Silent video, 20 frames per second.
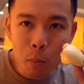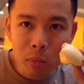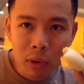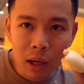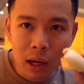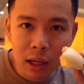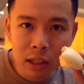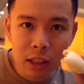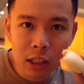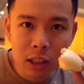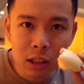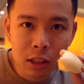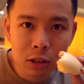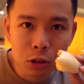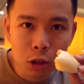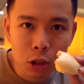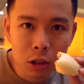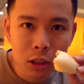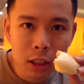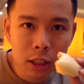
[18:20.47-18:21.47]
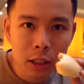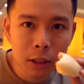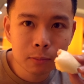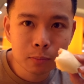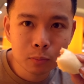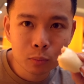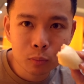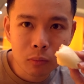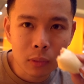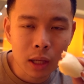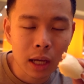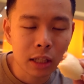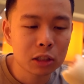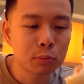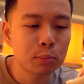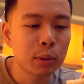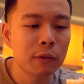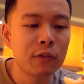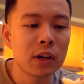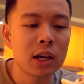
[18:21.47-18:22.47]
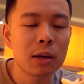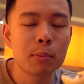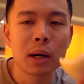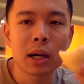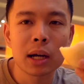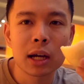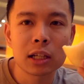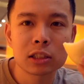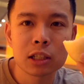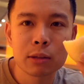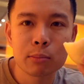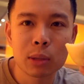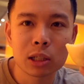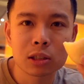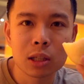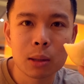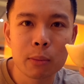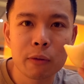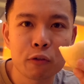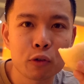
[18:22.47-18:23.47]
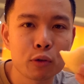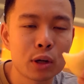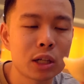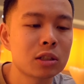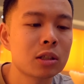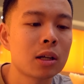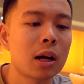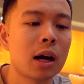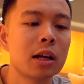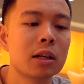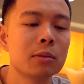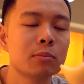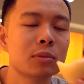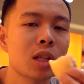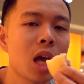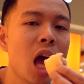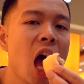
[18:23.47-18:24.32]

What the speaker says: I can eat these all day at this buffet, but I gotta save my stomach for the rest of the items.